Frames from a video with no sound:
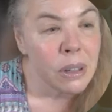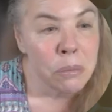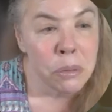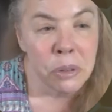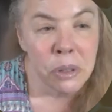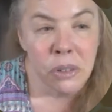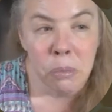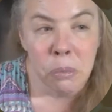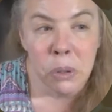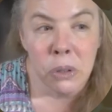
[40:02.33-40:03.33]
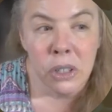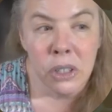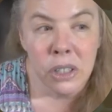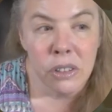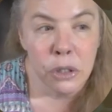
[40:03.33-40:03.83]
Prevents brood
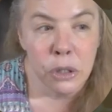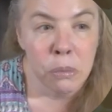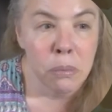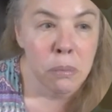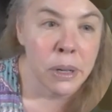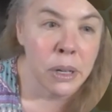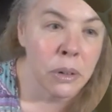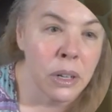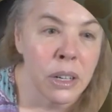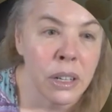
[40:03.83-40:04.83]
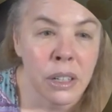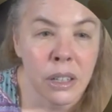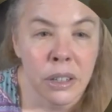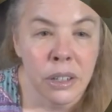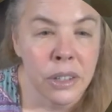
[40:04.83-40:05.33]
congestion by creating a
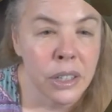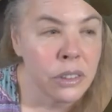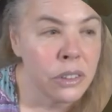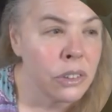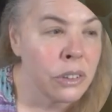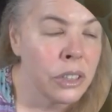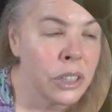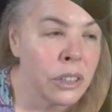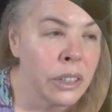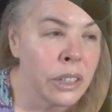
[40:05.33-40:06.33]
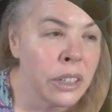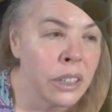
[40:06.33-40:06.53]
clear nectar storage area,